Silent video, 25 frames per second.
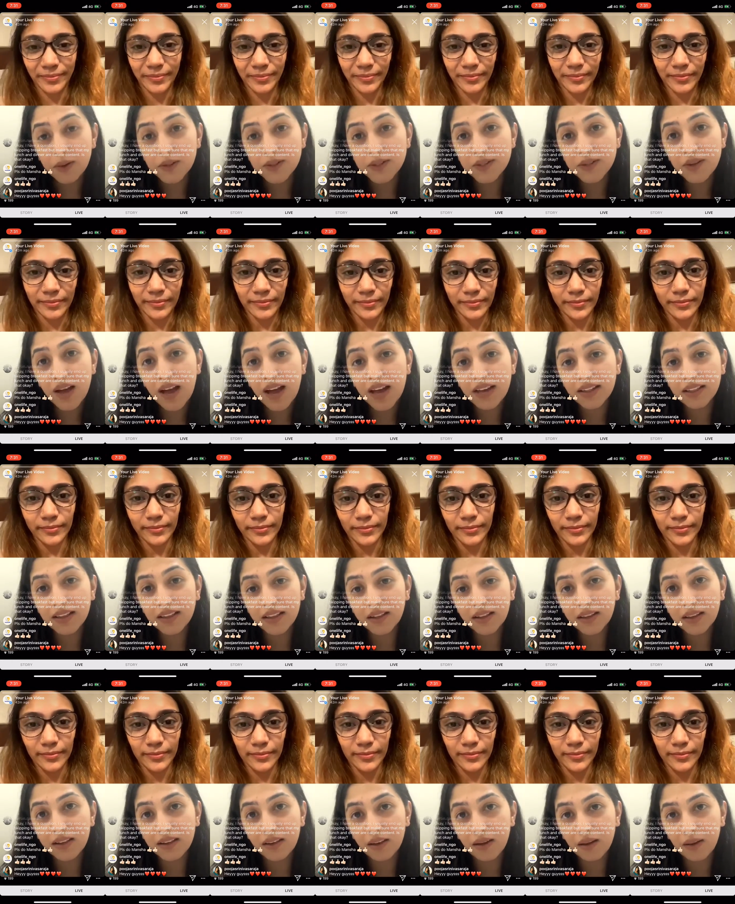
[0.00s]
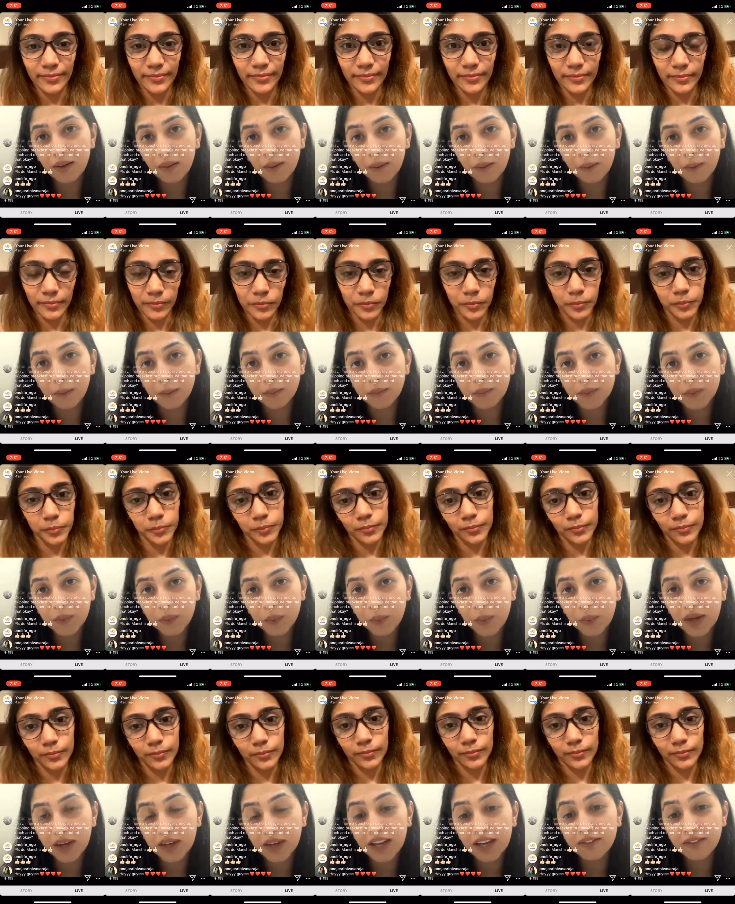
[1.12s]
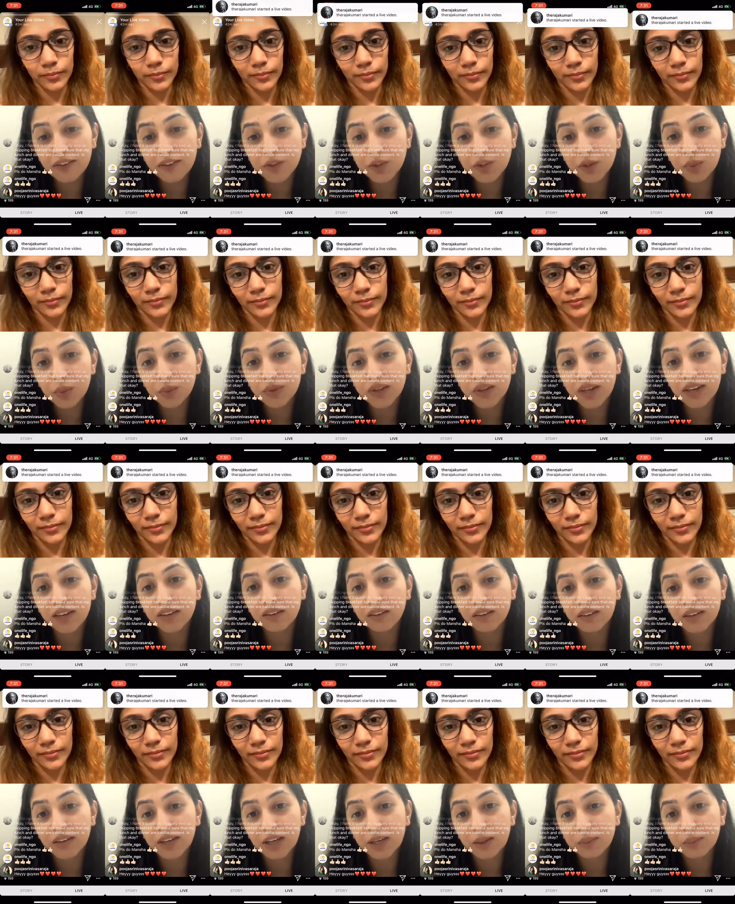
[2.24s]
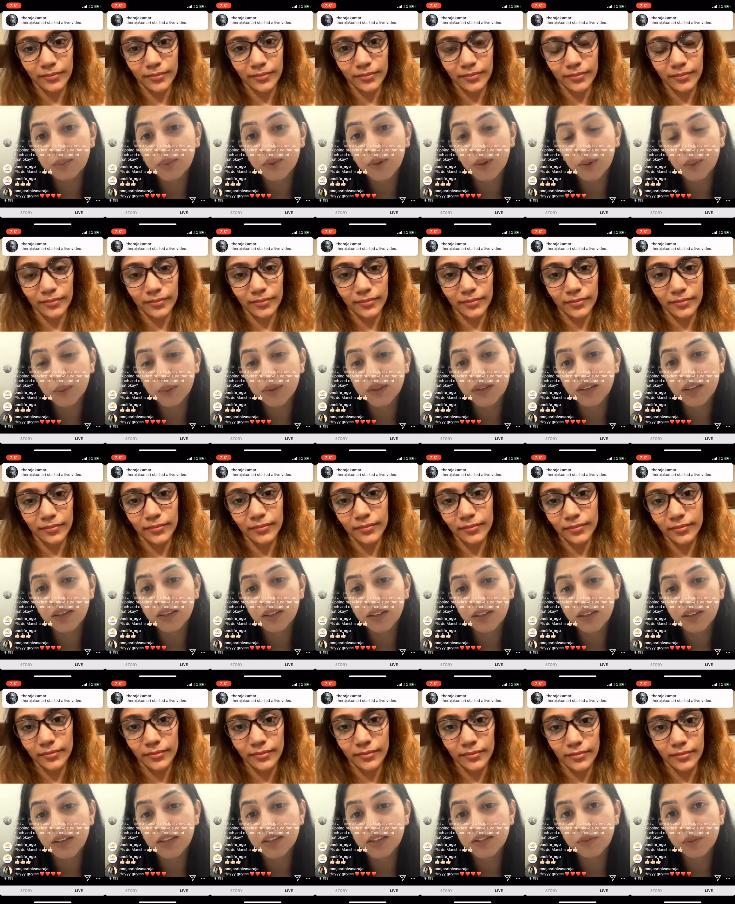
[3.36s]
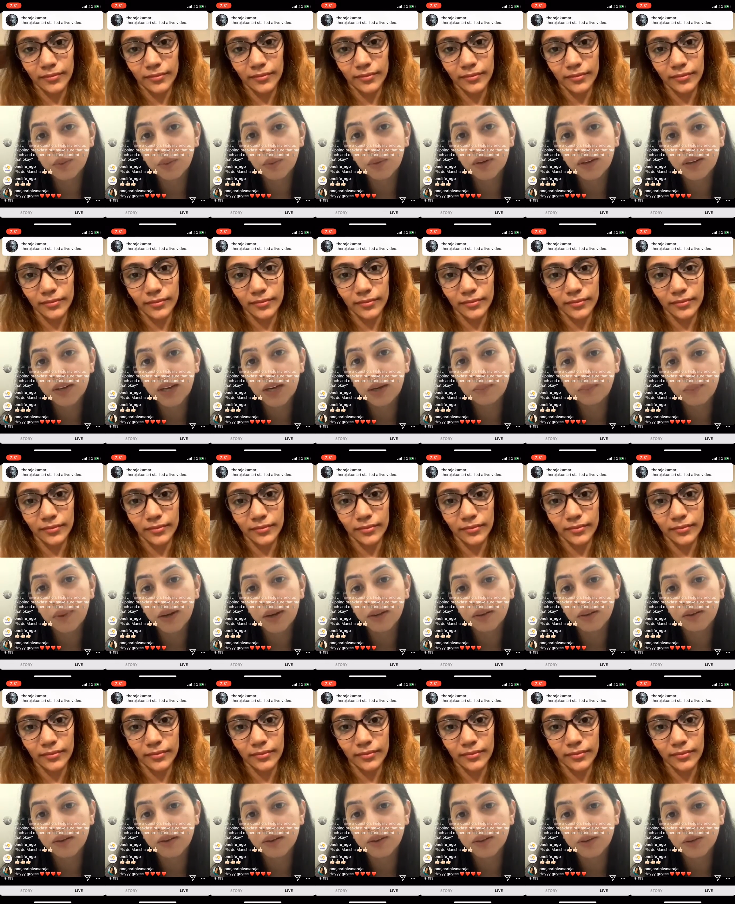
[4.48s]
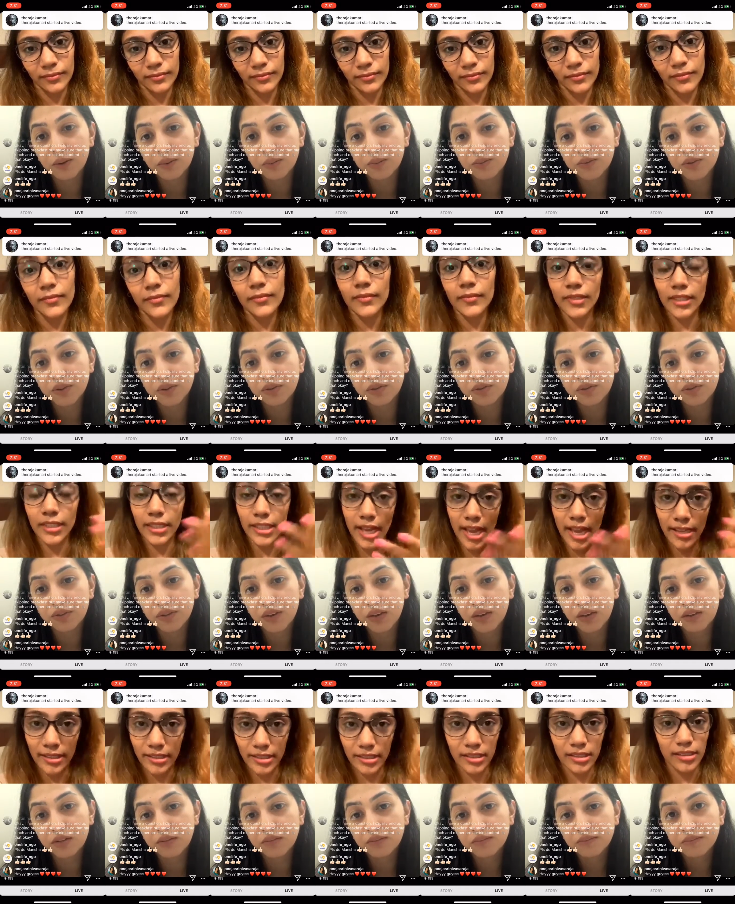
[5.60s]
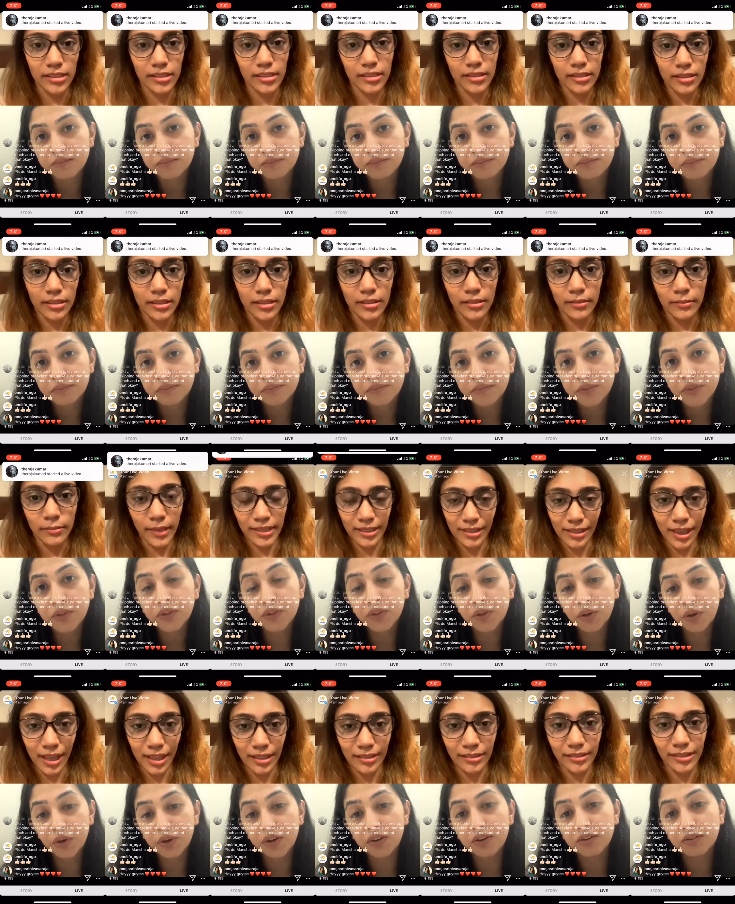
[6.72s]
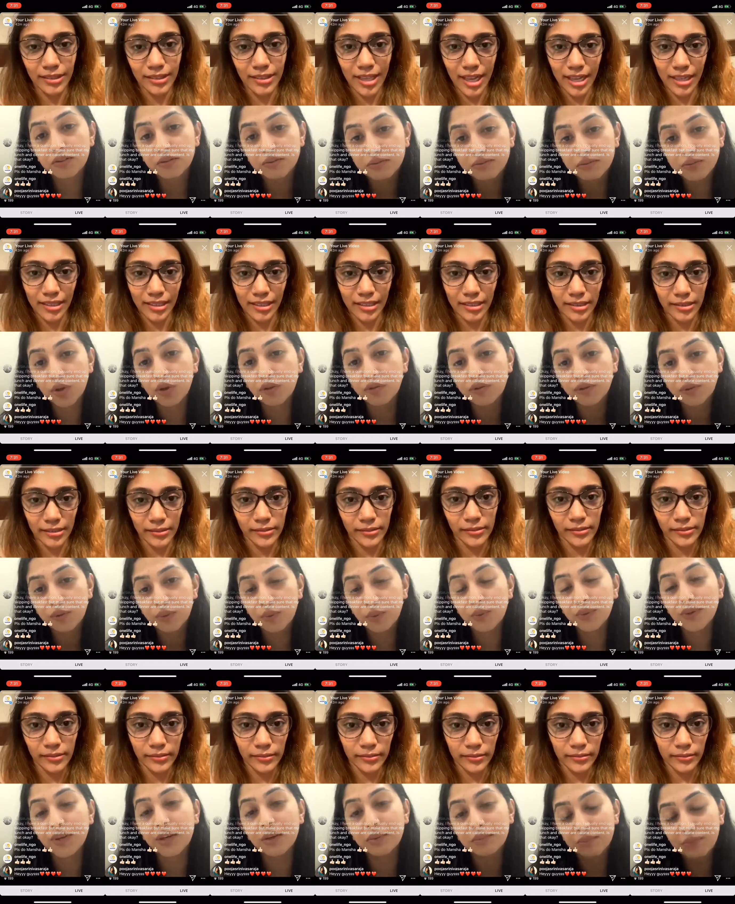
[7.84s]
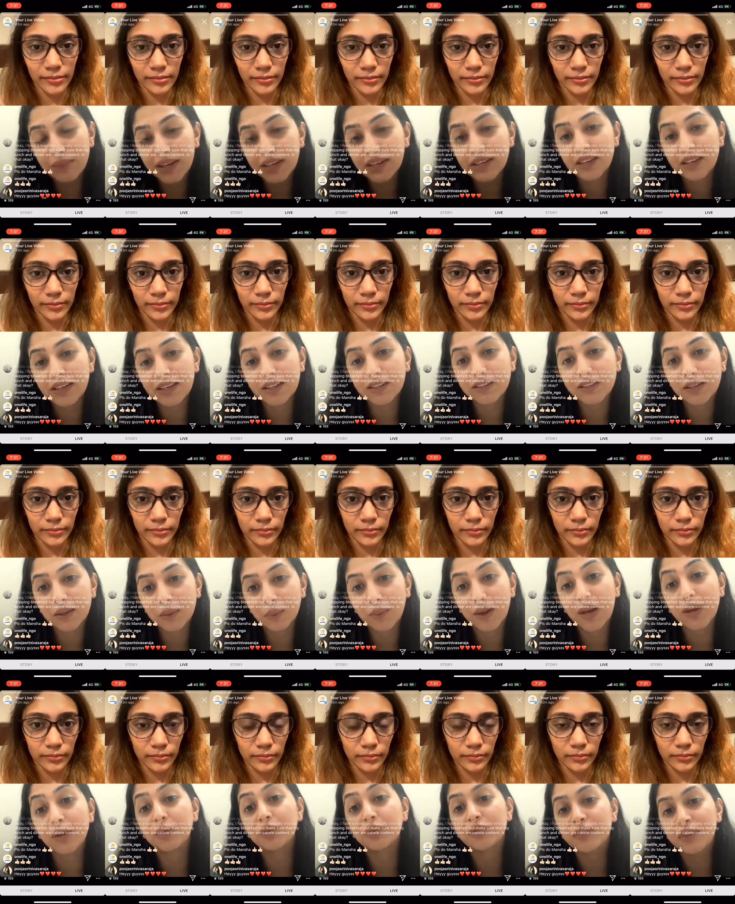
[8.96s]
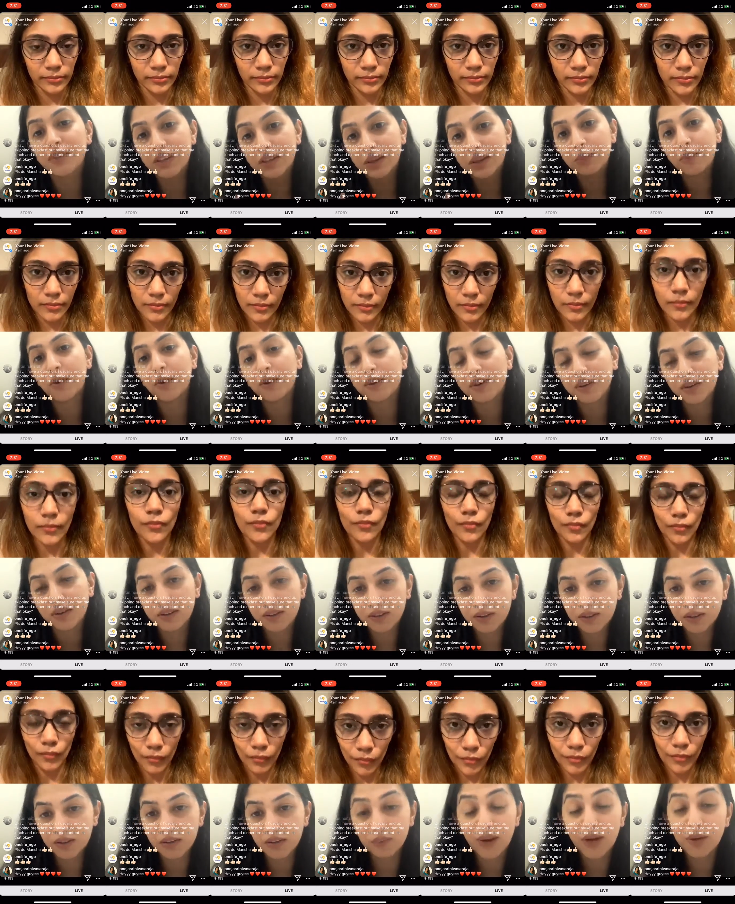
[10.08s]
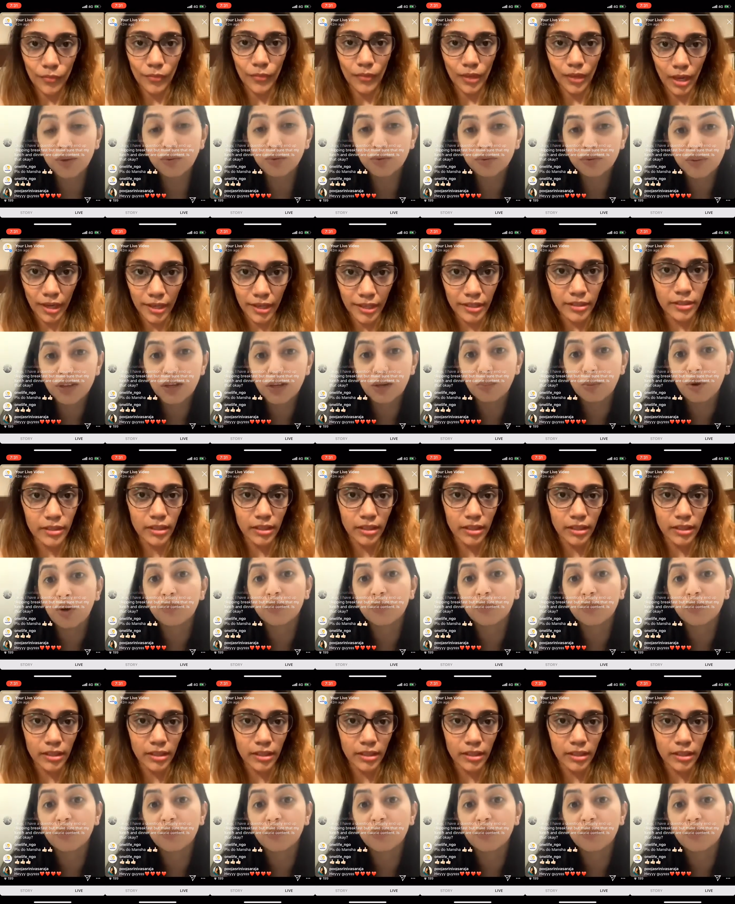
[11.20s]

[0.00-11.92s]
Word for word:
Speaker 1: I think um, One Life NGO can really help you out with that in case if you want to get better in terms of. Uh,
Speaker 2: yes. Mental your, health.
Speaker 1: your food and mental health and why you feel about it and why you feel about food